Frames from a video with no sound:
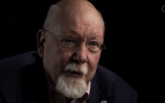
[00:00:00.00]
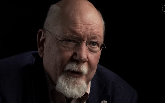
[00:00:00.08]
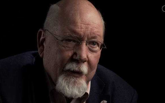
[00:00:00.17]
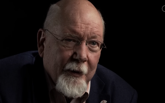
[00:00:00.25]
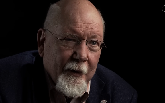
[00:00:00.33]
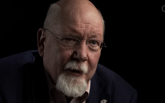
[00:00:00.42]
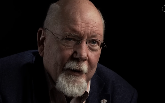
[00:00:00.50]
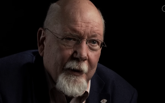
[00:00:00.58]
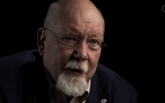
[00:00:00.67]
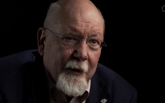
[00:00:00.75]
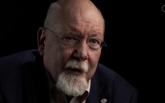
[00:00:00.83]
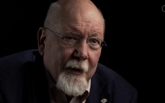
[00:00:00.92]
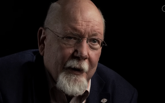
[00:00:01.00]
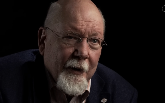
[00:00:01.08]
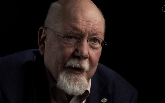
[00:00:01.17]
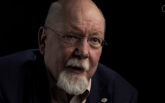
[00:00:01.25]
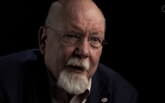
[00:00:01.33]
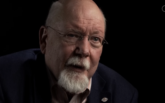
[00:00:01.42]

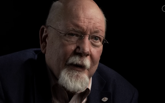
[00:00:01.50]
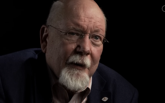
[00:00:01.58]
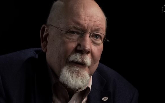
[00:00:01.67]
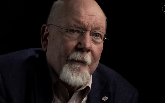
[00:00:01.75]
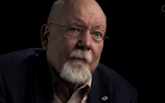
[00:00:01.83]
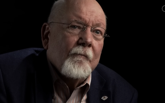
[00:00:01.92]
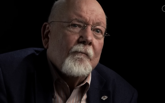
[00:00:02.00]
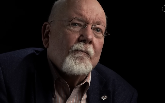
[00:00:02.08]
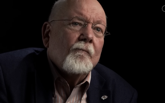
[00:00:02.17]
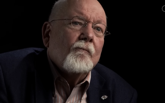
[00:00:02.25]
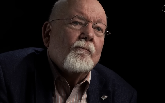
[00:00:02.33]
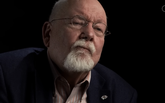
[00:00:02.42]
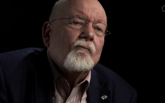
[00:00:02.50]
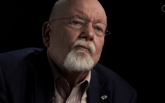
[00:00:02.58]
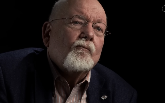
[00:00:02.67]
Nothing is said.